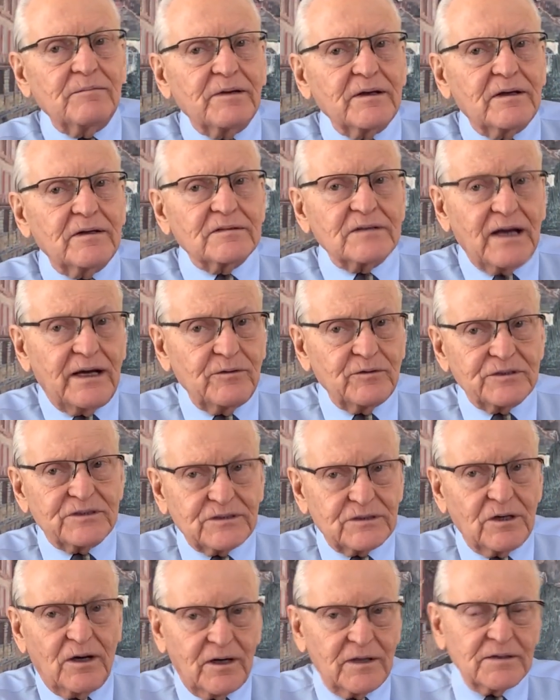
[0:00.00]
because I
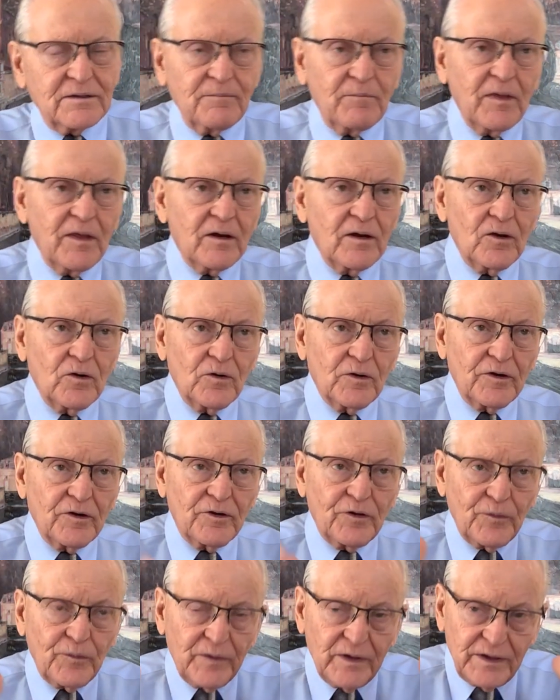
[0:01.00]
was taught that in order
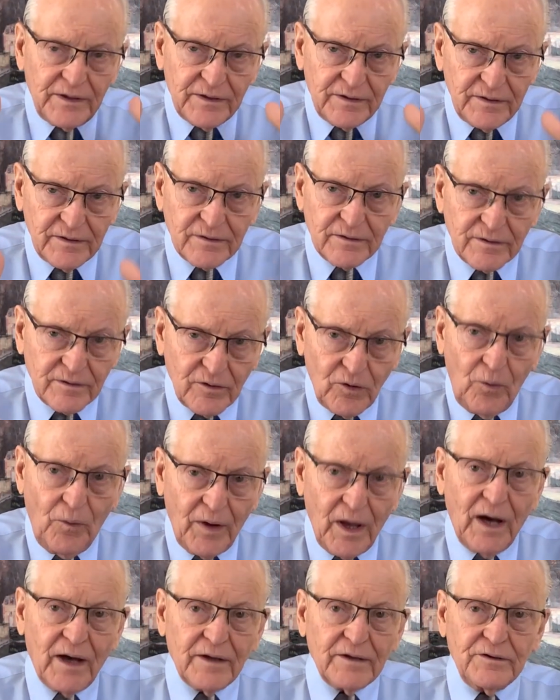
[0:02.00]
to really get to know
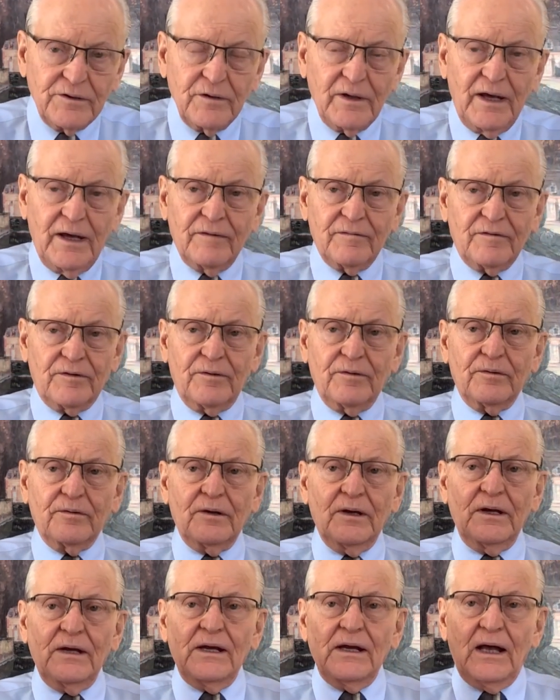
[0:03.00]
God, you have to
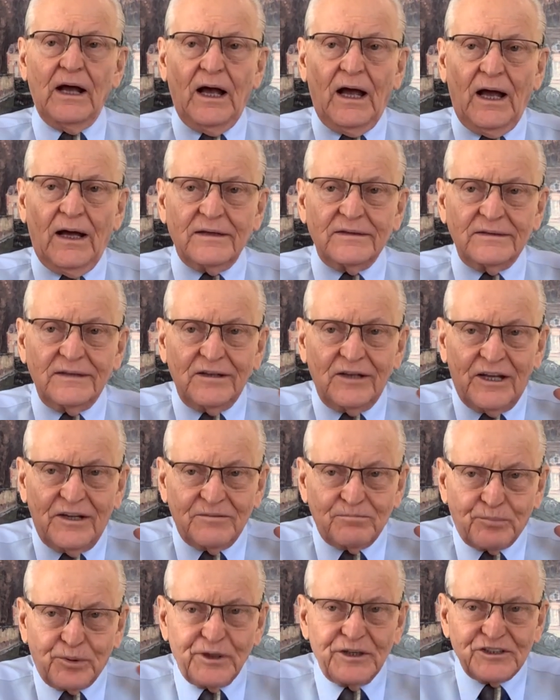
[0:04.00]

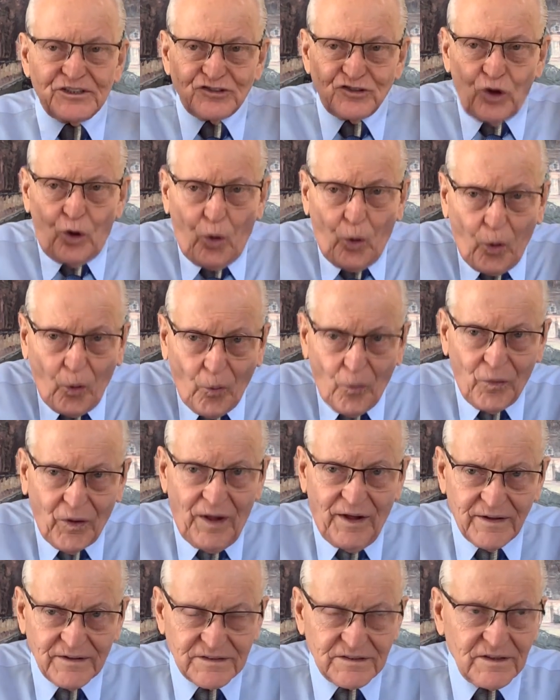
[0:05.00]
preach the whole
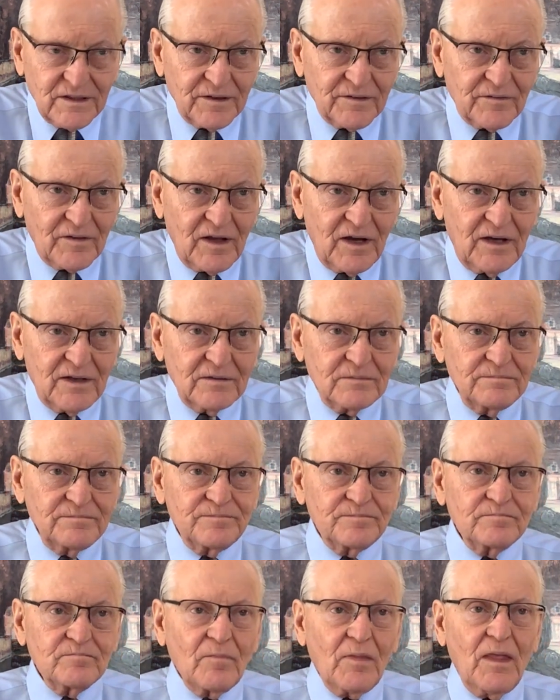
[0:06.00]
counsel of God.
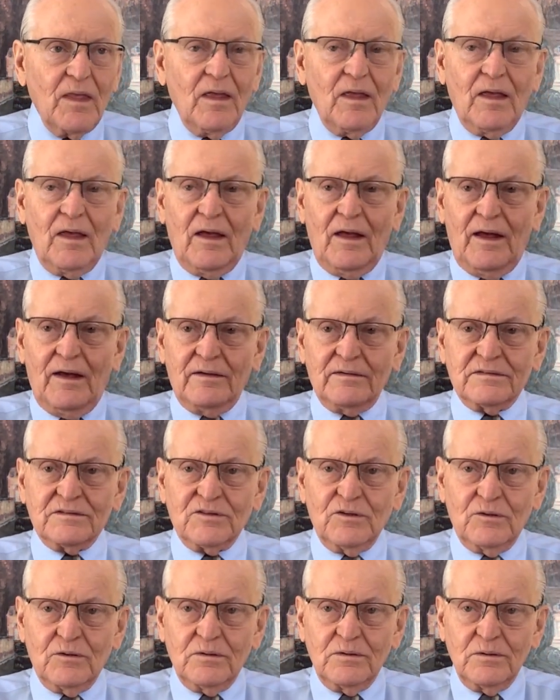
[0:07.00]
And
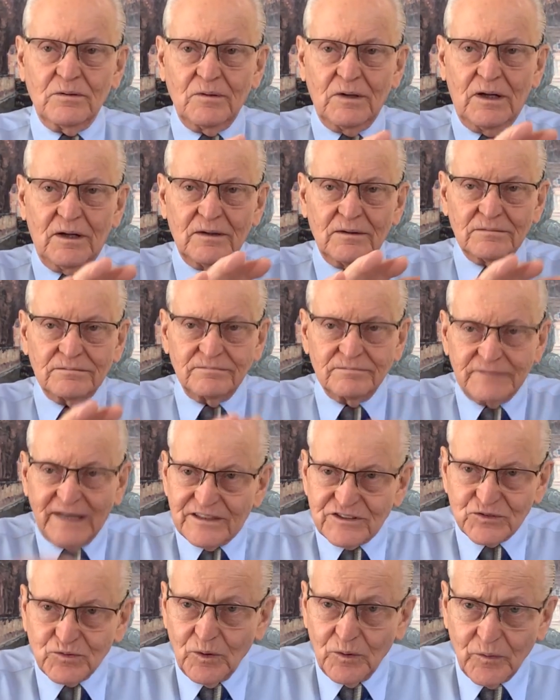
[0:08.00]
so
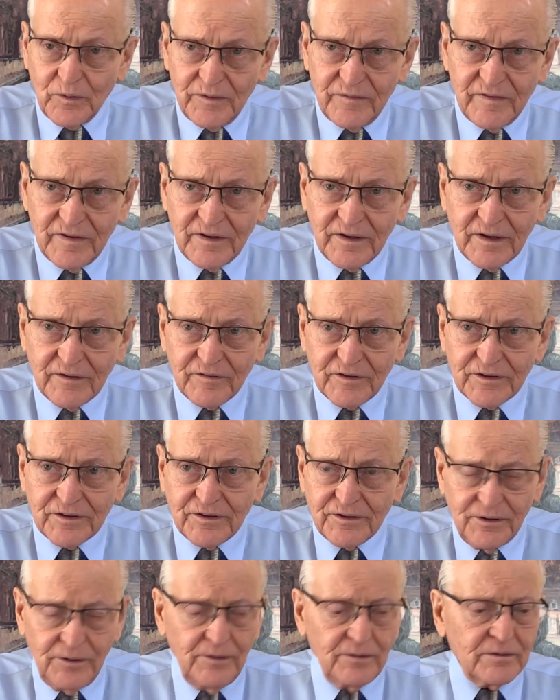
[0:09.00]
that's what we've endeavored
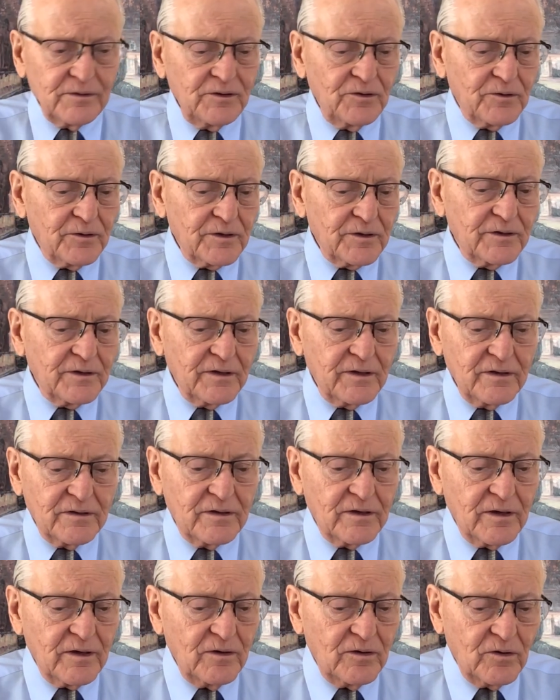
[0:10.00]
to do. In order to
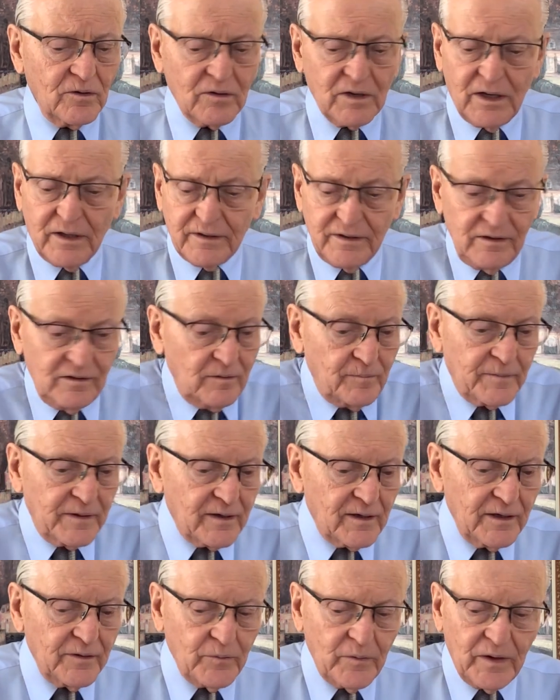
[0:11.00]
get to know God
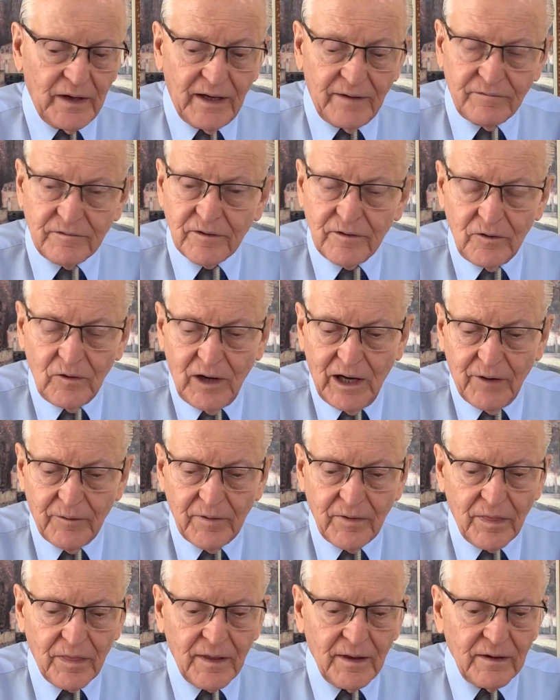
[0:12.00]
intimately, we have to know how
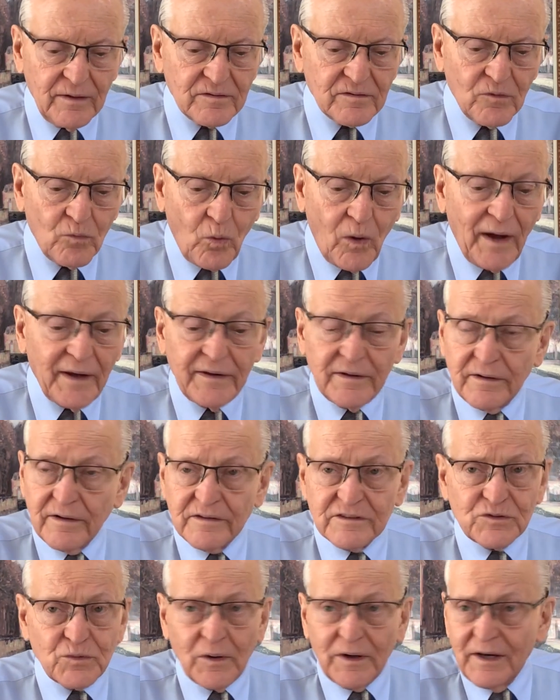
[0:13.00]
he thinks and why he
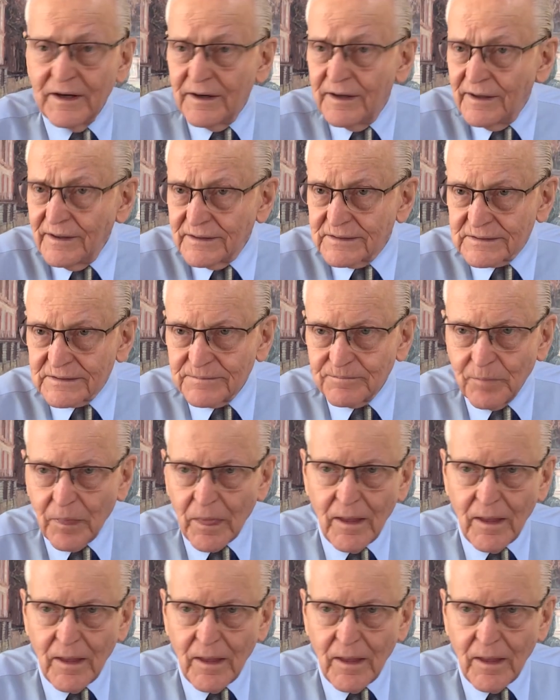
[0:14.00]
does what he does.